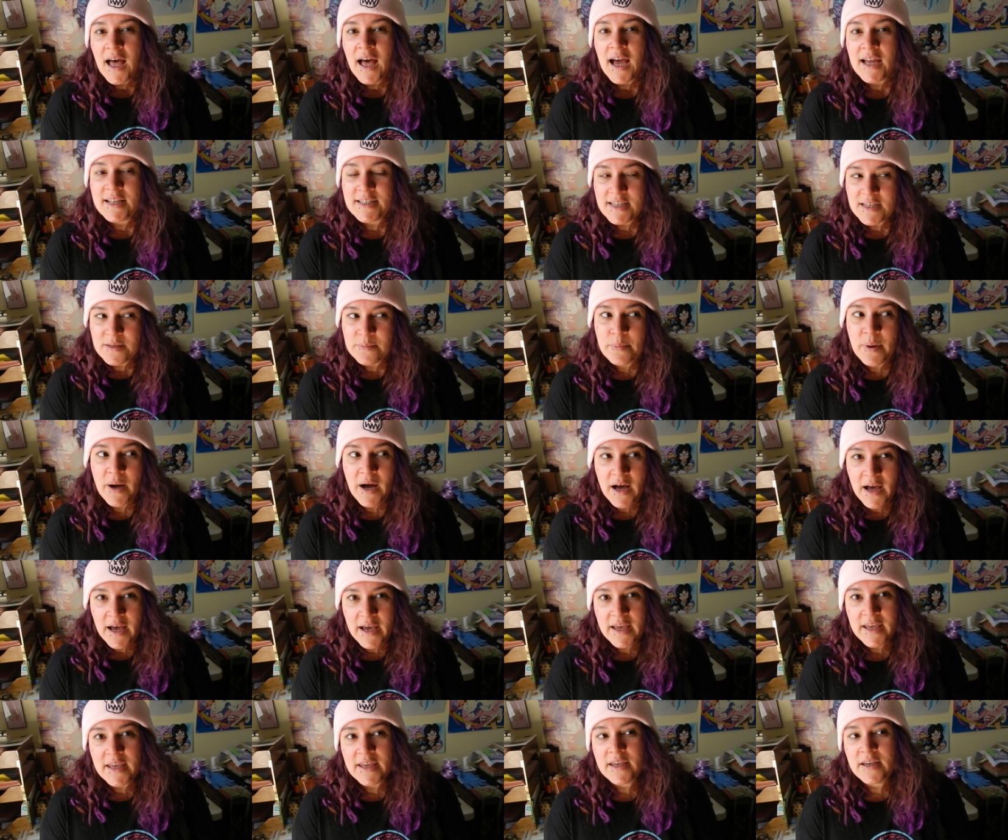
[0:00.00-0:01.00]
I did
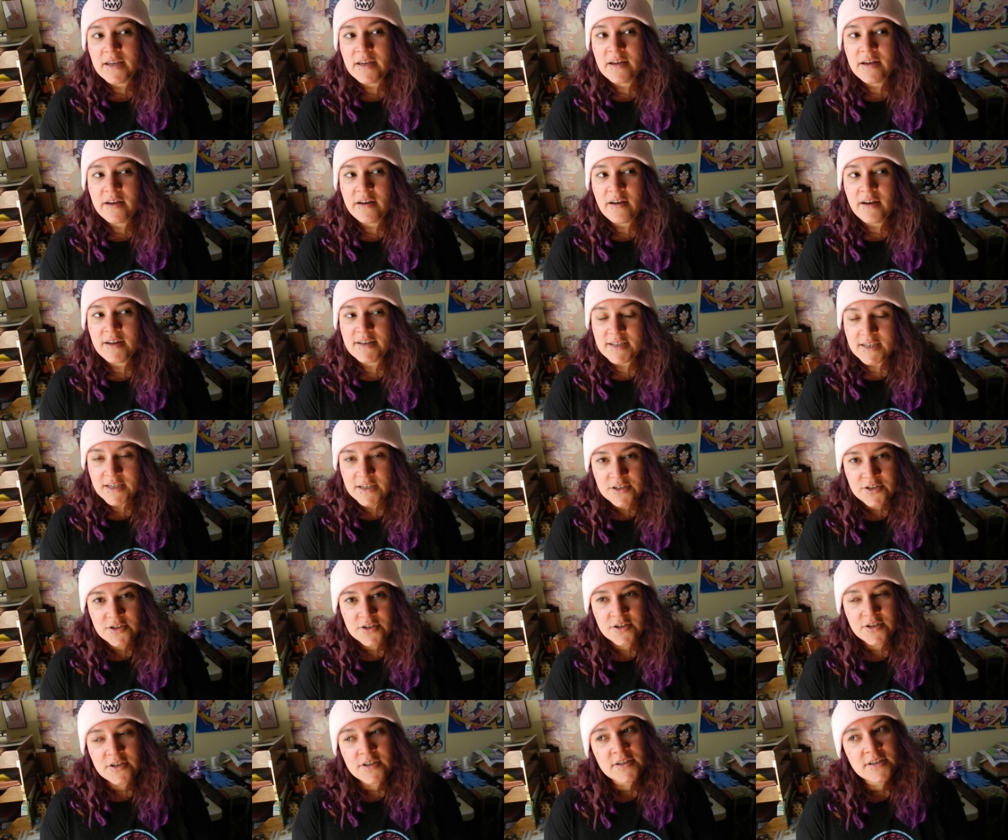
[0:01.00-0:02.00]
buy a
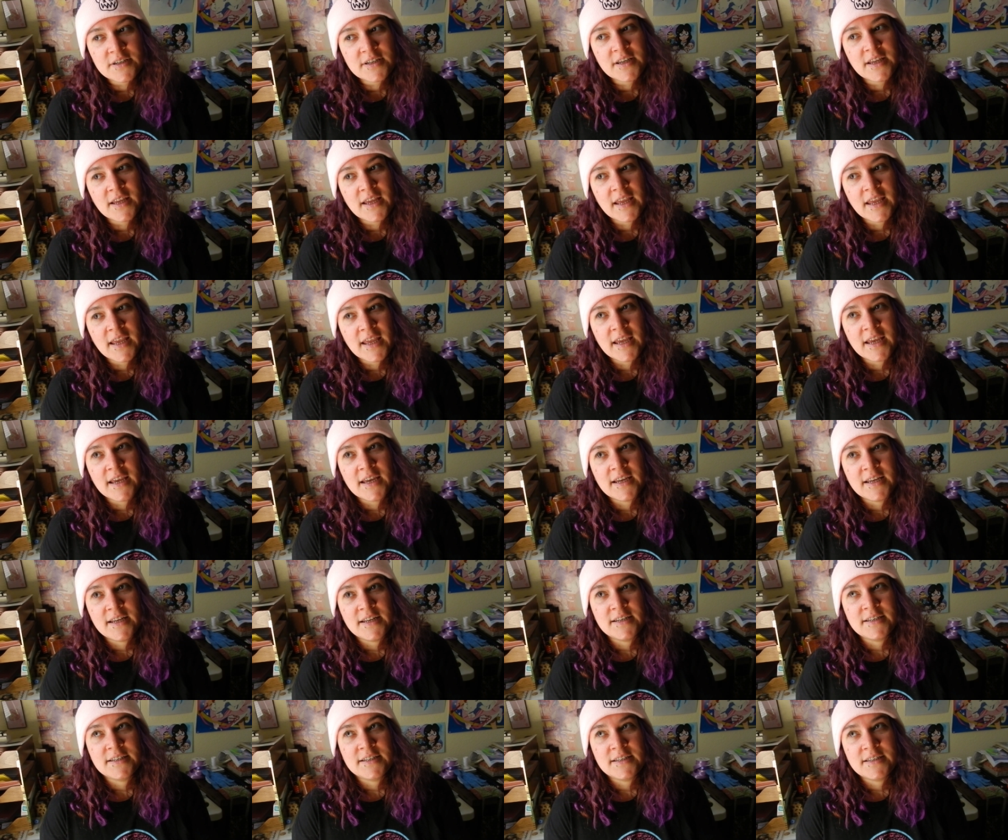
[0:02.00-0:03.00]
t-shirt
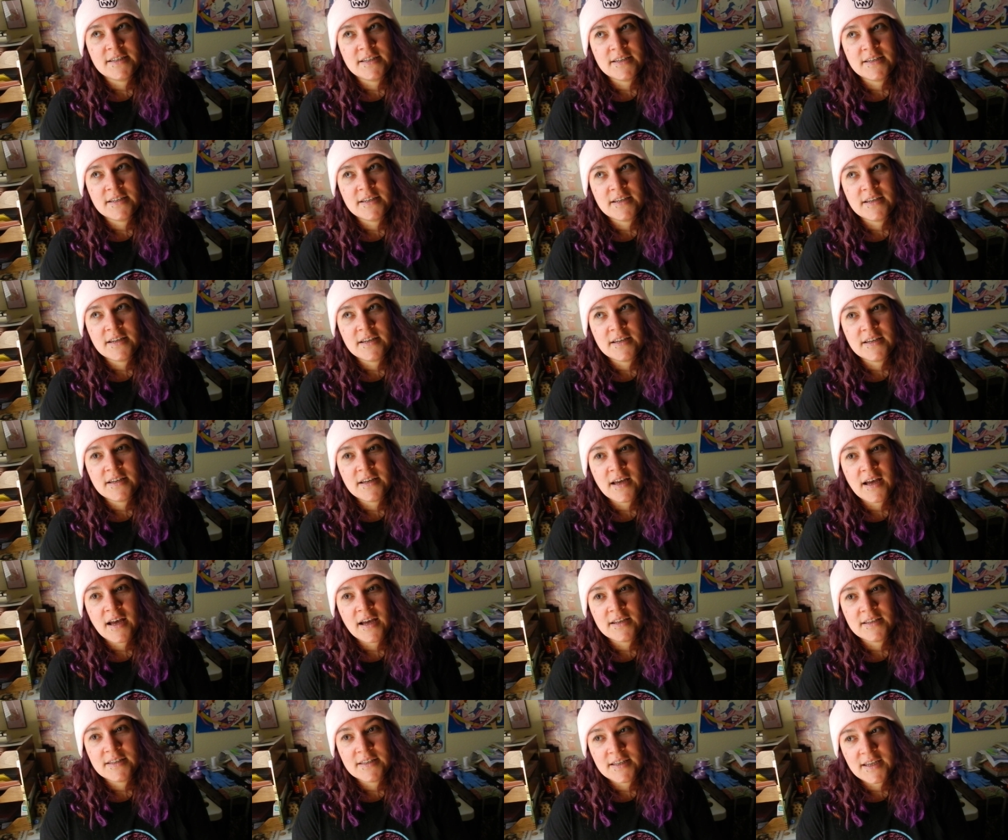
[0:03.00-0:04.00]
and
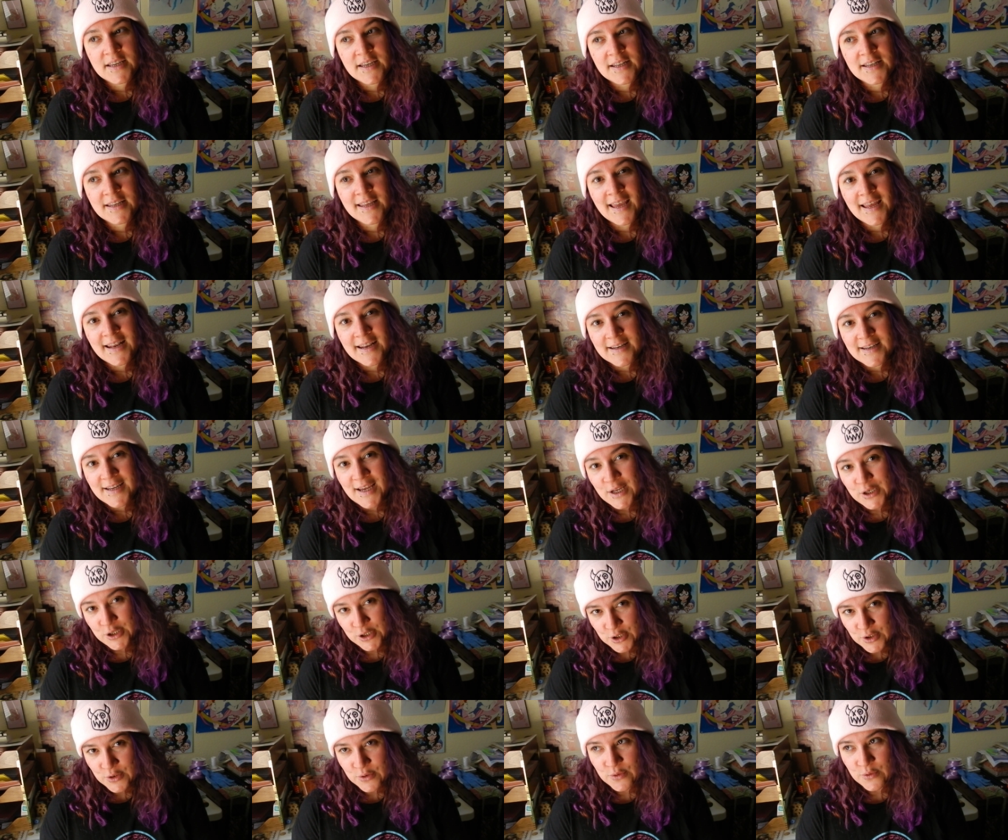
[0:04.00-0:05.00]
I did get a
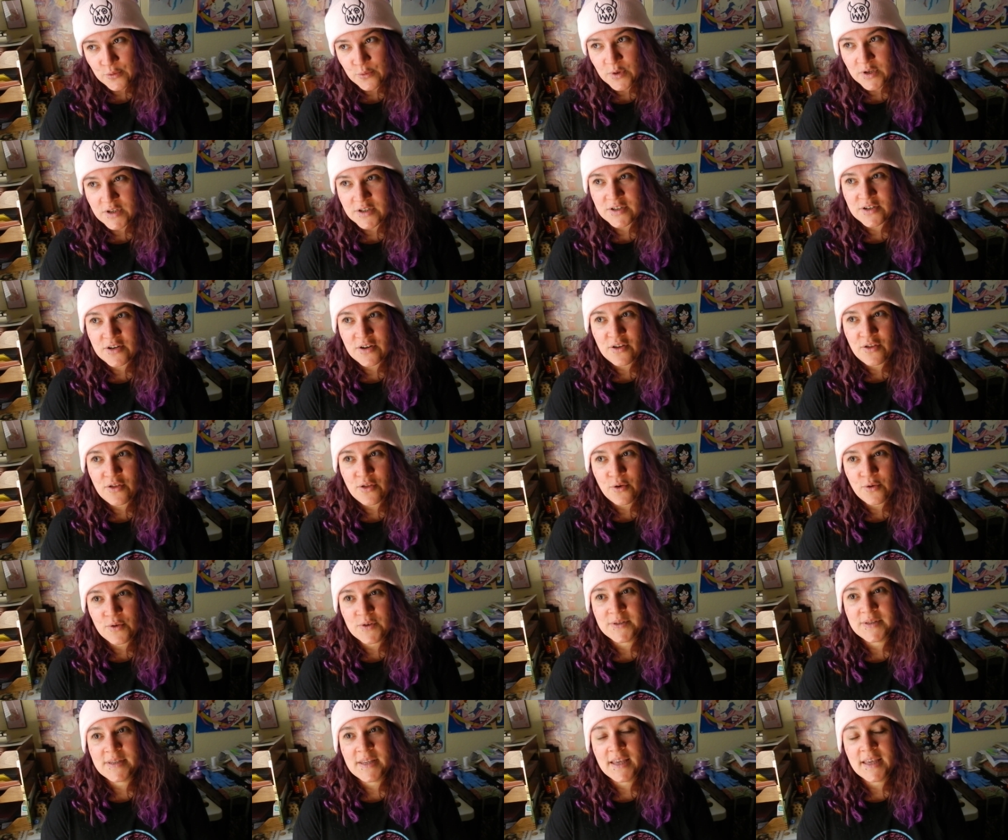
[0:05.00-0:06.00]
tattoo, which
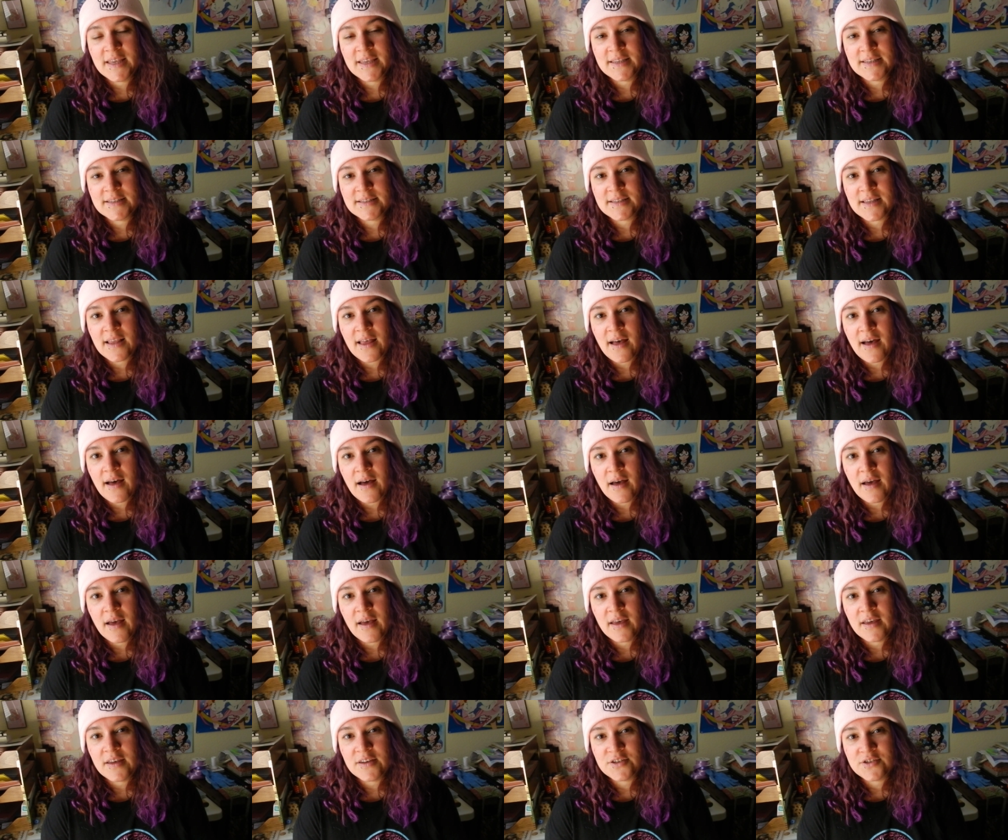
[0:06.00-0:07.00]
those things
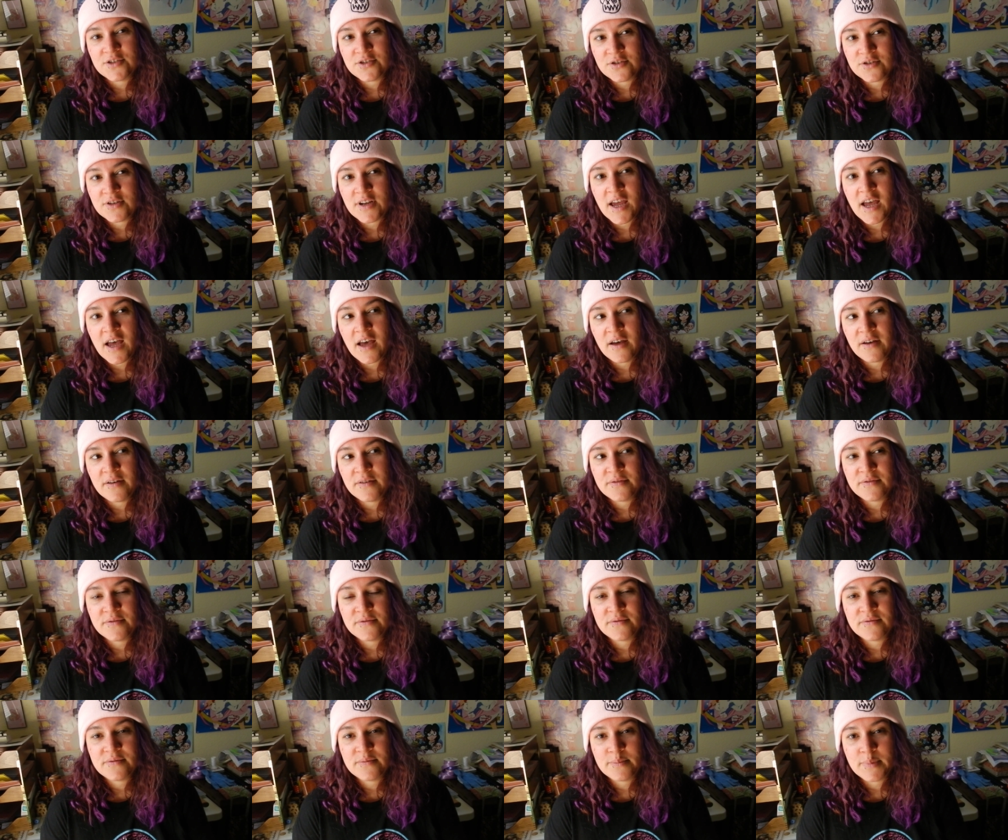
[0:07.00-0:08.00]
I should have
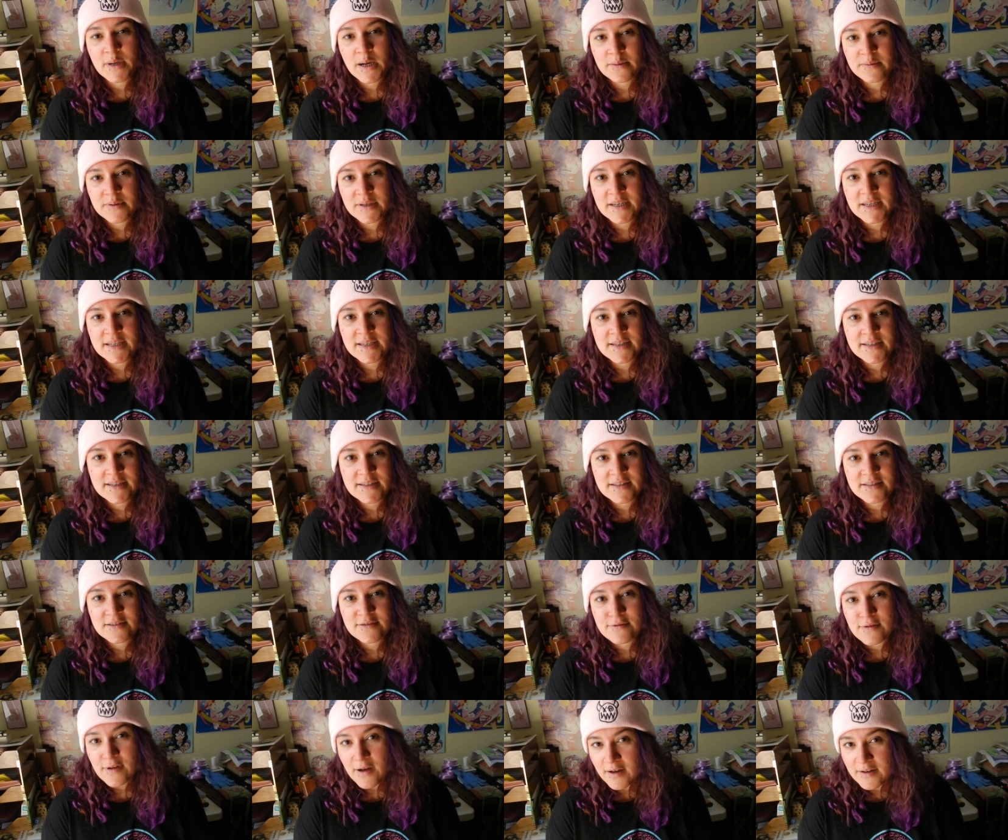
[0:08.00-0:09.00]
probably
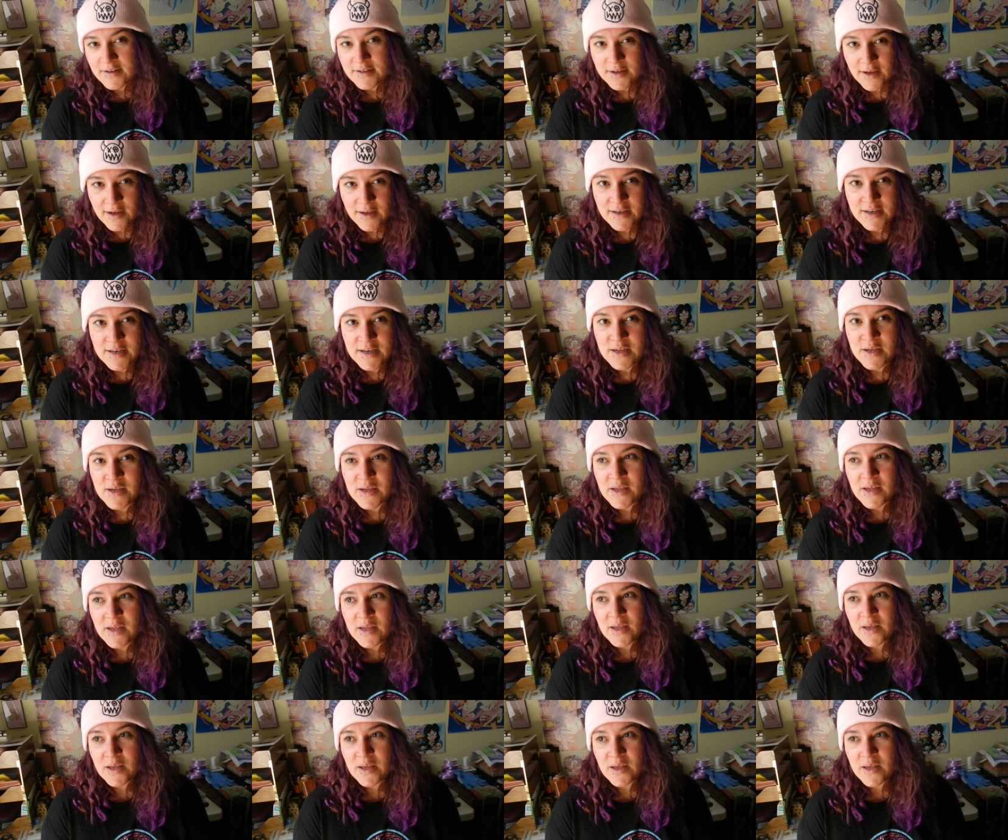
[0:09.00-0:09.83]
not done,